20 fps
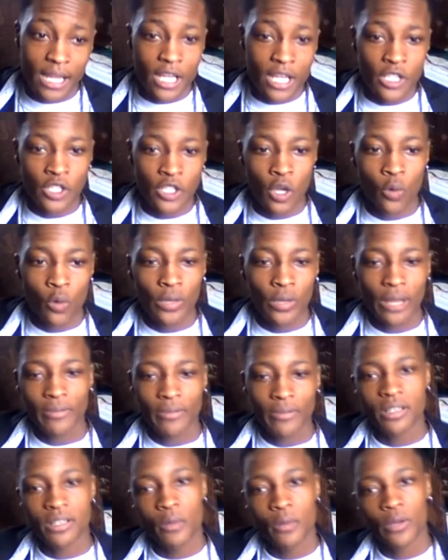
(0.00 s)
So
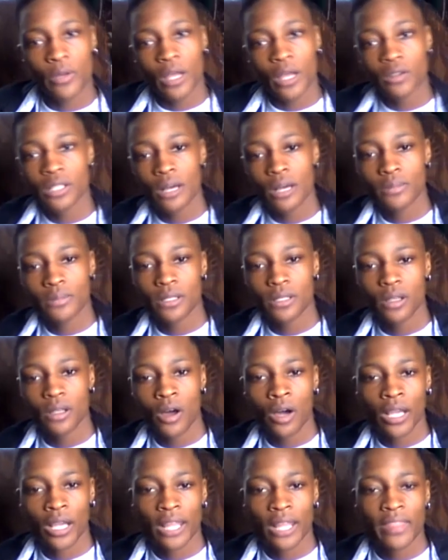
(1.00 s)
whenever someone else comes
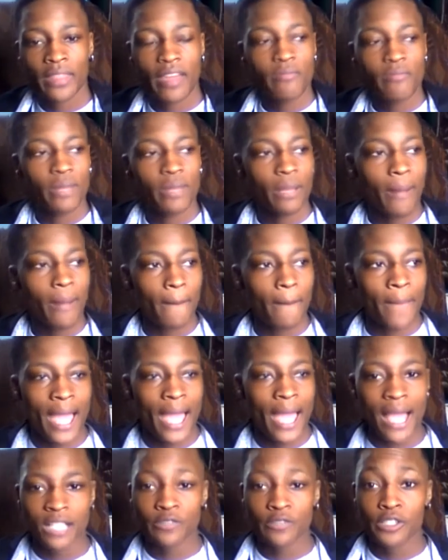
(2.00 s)
along and they've been in my
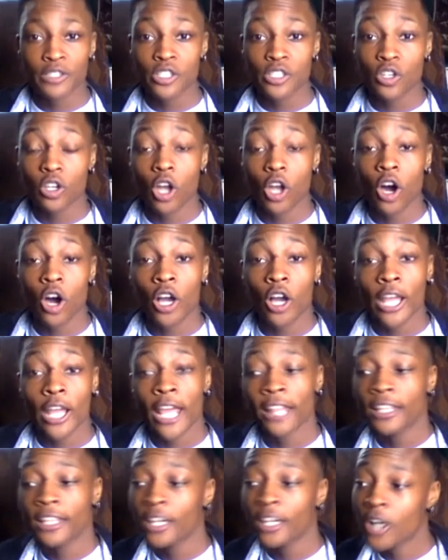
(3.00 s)
past for so long,
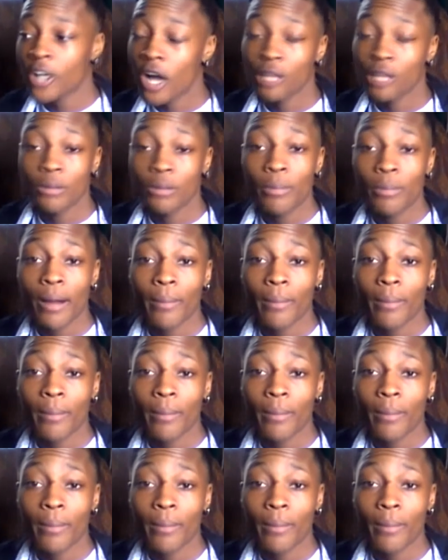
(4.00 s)
and they're calling me by